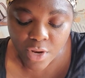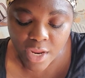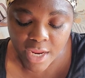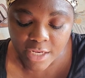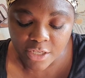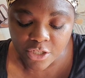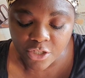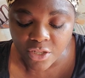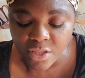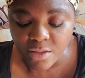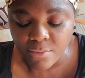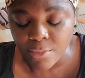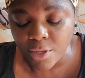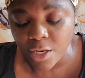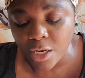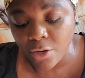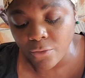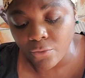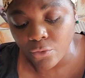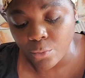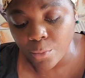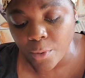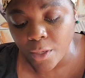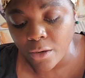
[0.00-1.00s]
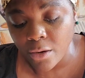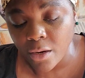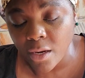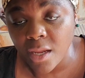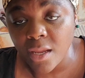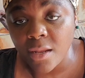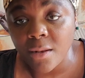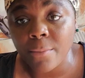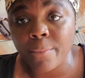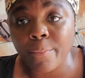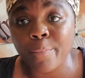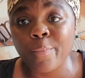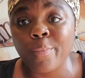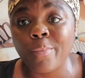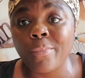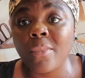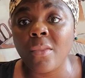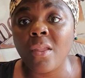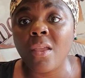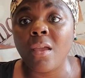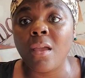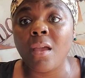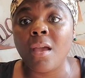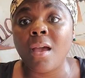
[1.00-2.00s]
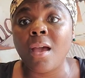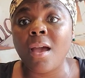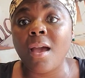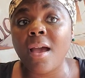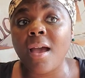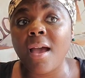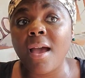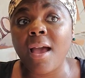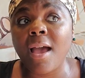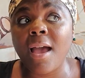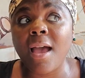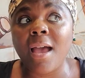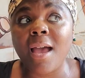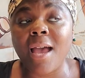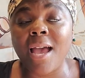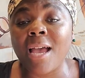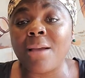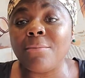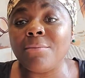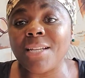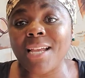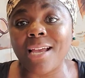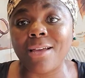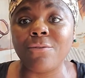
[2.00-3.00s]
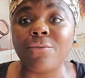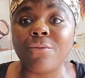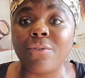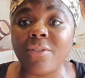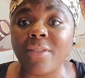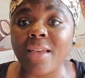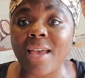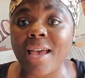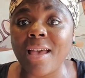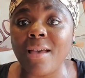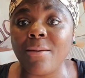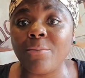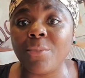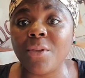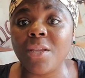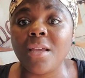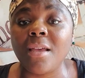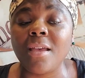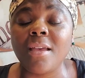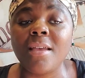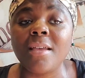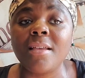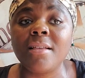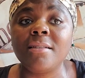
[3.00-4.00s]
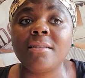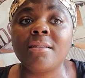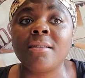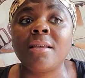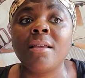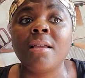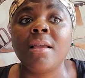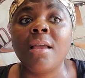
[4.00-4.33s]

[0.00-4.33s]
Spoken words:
Age to the medieval period. I'm down for that because